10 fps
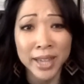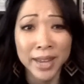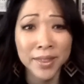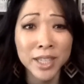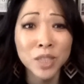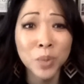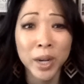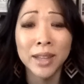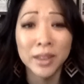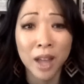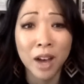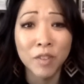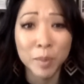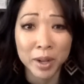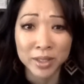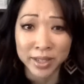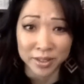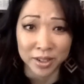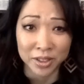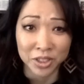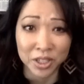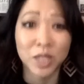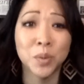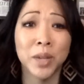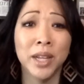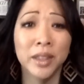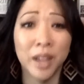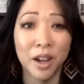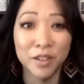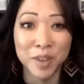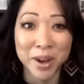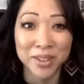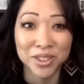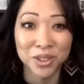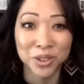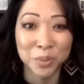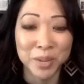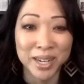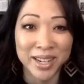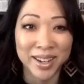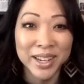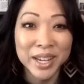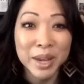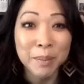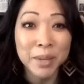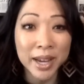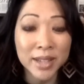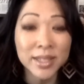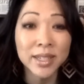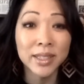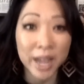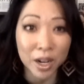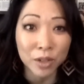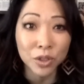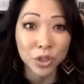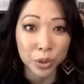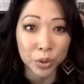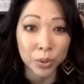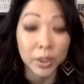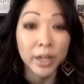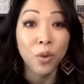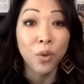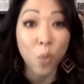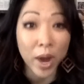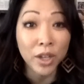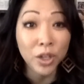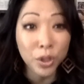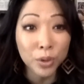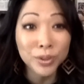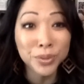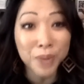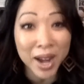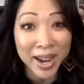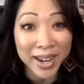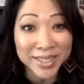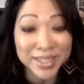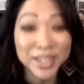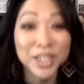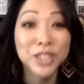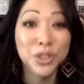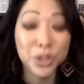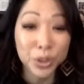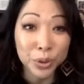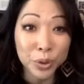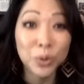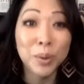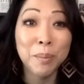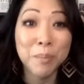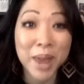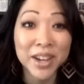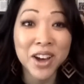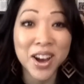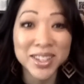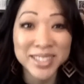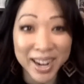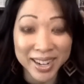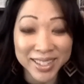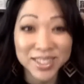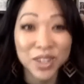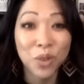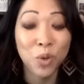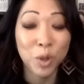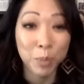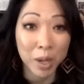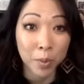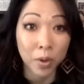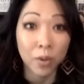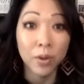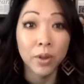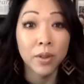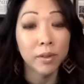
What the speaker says: And that's what I love about technology. That's what I love about social media, because it allows you, when used right, to make contacts with people